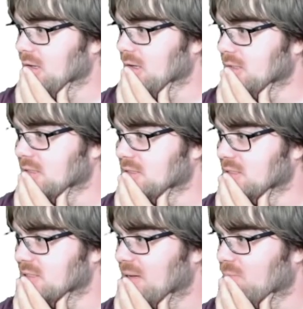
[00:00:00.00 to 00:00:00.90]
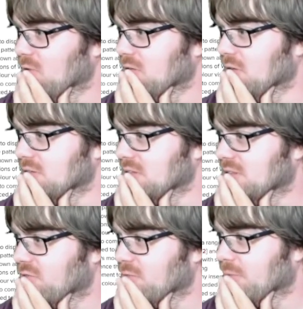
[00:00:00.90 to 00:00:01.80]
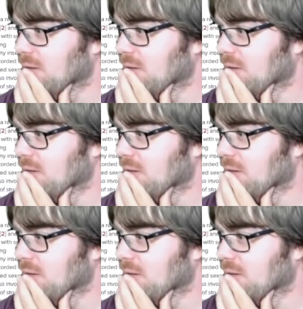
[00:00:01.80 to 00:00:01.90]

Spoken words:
Is this the same one? No, it's a different